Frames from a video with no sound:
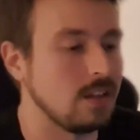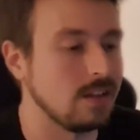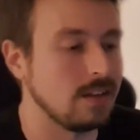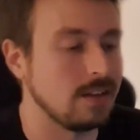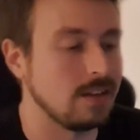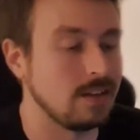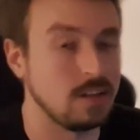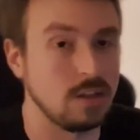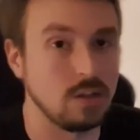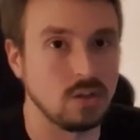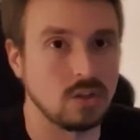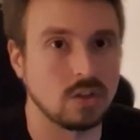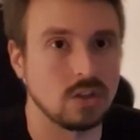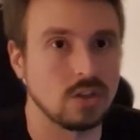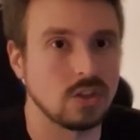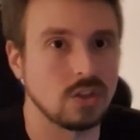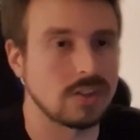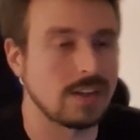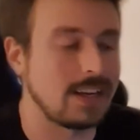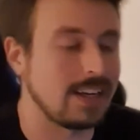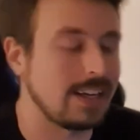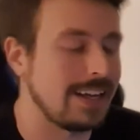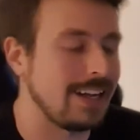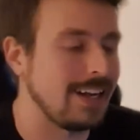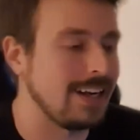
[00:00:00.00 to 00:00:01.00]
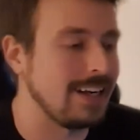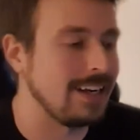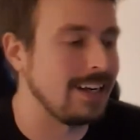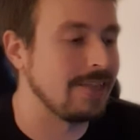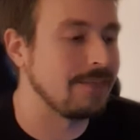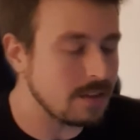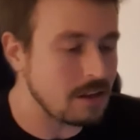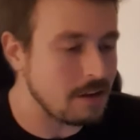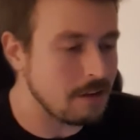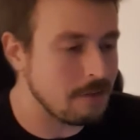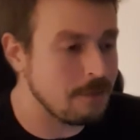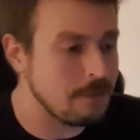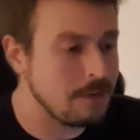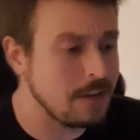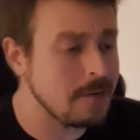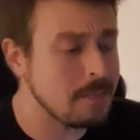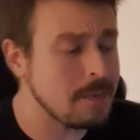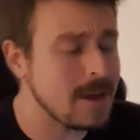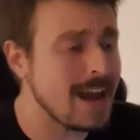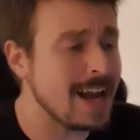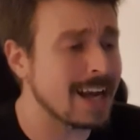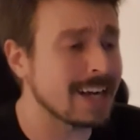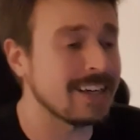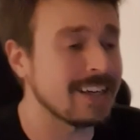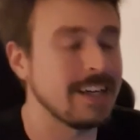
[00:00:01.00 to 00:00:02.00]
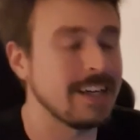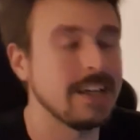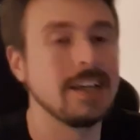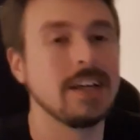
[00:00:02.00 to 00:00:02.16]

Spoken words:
users and getting feedback